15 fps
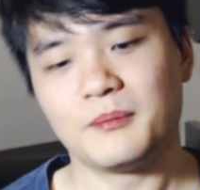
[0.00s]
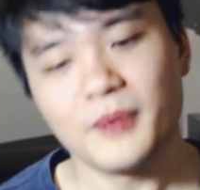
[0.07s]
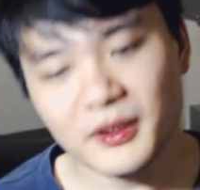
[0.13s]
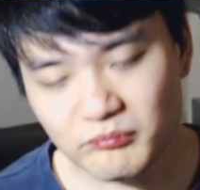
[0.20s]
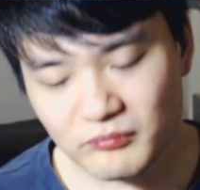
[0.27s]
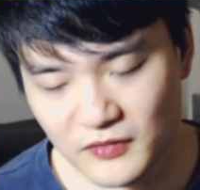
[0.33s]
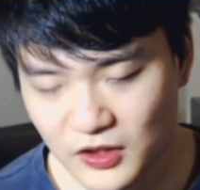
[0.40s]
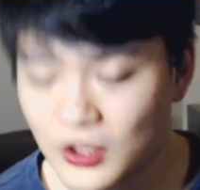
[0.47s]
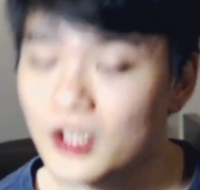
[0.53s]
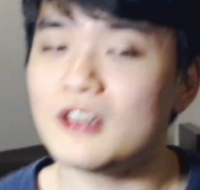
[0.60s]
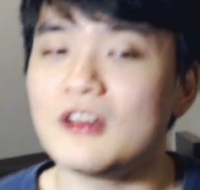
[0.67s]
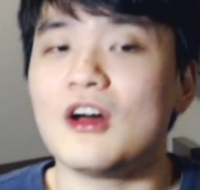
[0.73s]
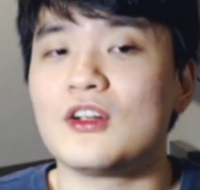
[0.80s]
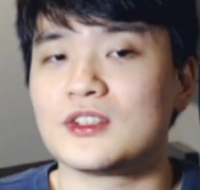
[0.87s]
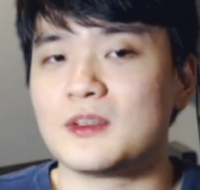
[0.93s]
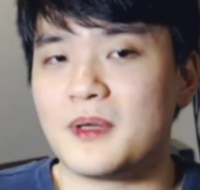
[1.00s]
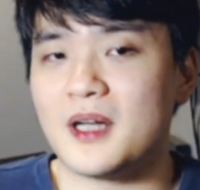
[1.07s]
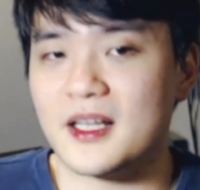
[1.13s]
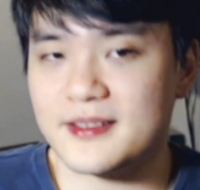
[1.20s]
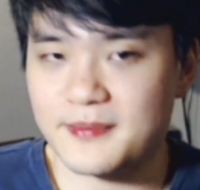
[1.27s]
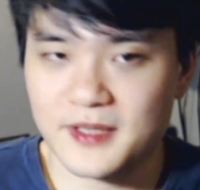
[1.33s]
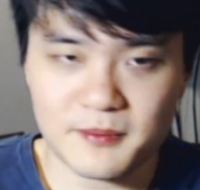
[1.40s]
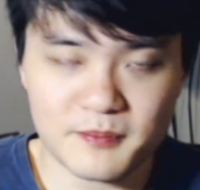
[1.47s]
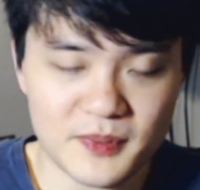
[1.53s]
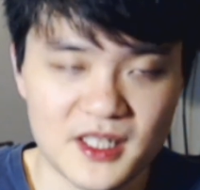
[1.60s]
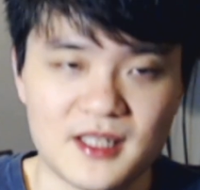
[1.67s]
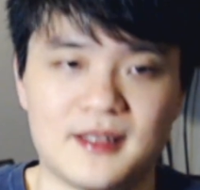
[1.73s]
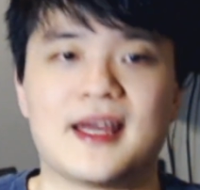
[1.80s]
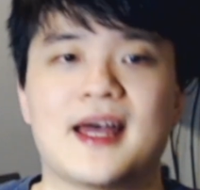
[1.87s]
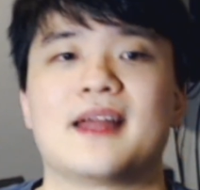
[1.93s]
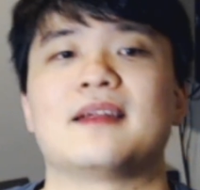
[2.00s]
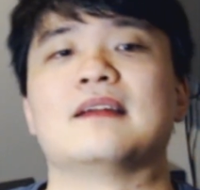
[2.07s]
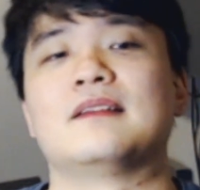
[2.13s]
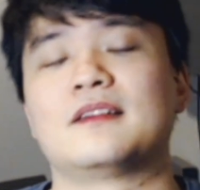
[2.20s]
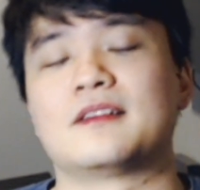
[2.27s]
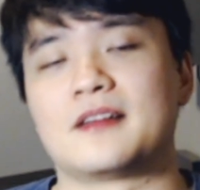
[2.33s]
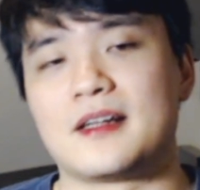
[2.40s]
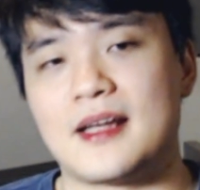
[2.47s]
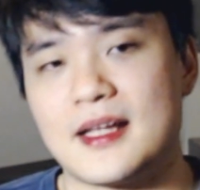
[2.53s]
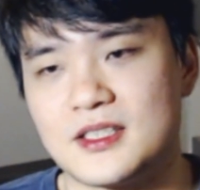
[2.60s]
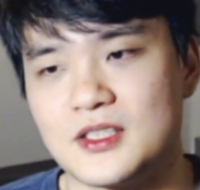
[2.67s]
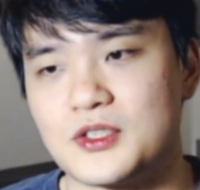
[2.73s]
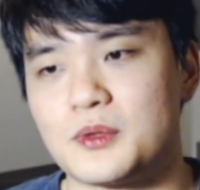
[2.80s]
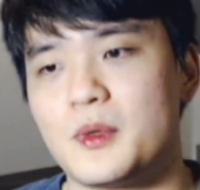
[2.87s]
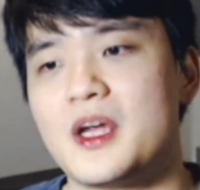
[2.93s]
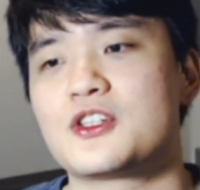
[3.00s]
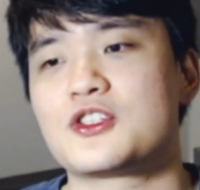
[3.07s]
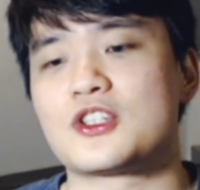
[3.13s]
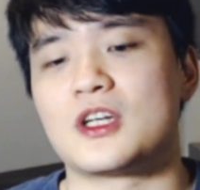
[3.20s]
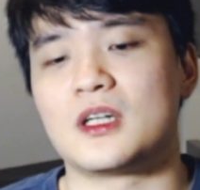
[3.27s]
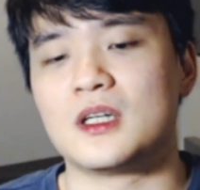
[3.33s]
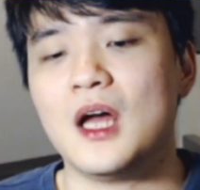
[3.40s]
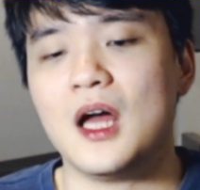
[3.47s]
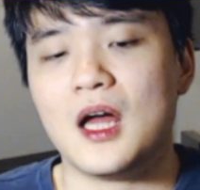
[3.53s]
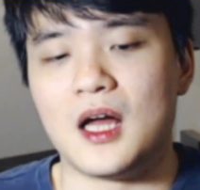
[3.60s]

But could it also possibly be that during that situation,